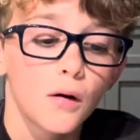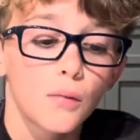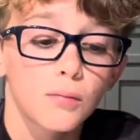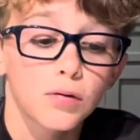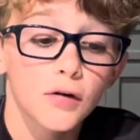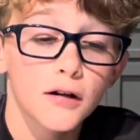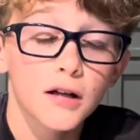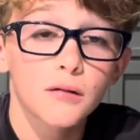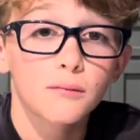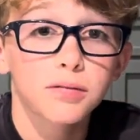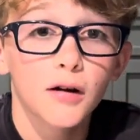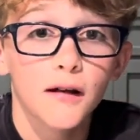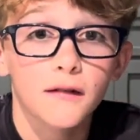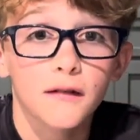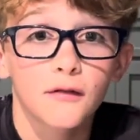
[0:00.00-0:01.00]
pretty
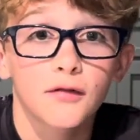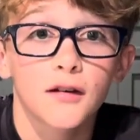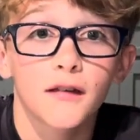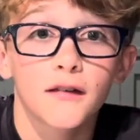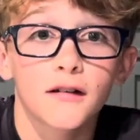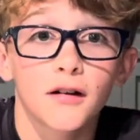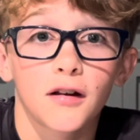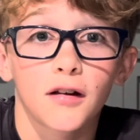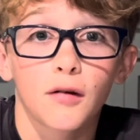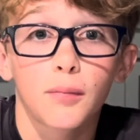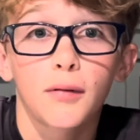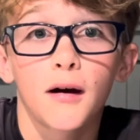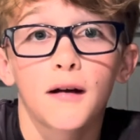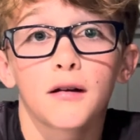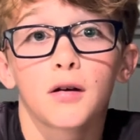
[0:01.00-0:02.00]
impressive considering you're
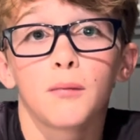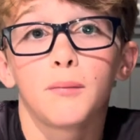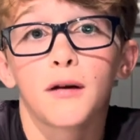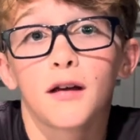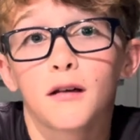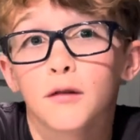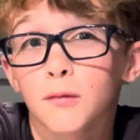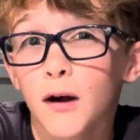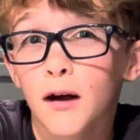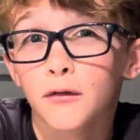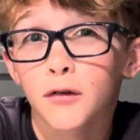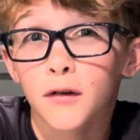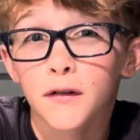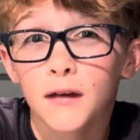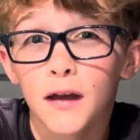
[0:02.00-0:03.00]
playing your biggest
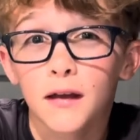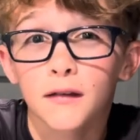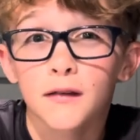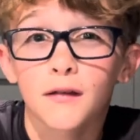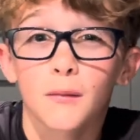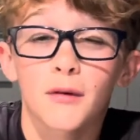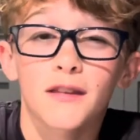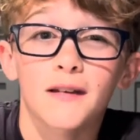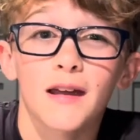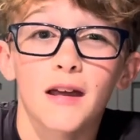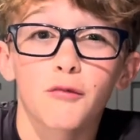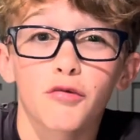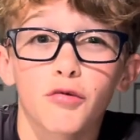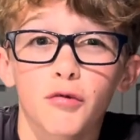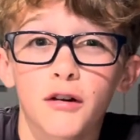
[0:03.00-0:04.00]
rivals in some of the
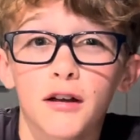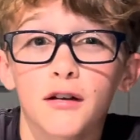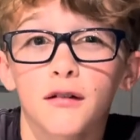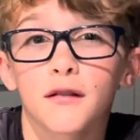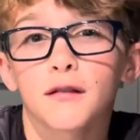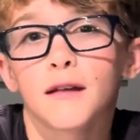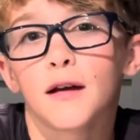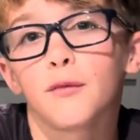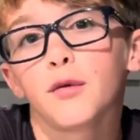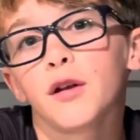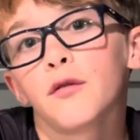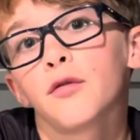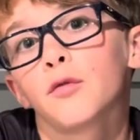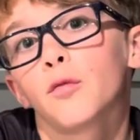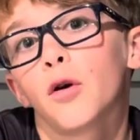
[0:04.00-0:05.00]
games where they
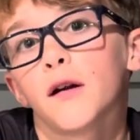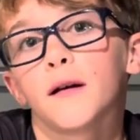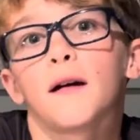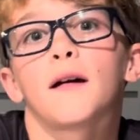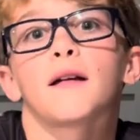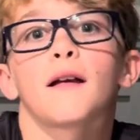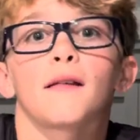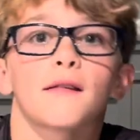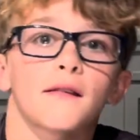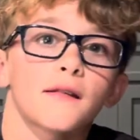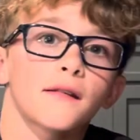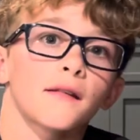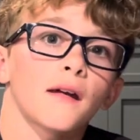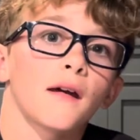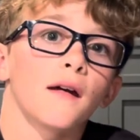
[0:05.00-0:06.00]
even won
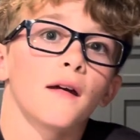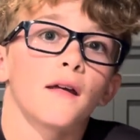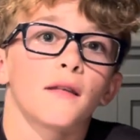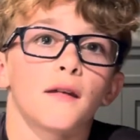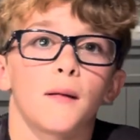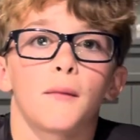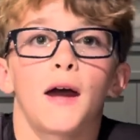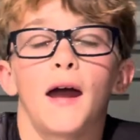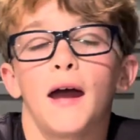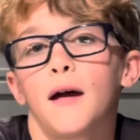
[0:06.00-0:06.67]
against them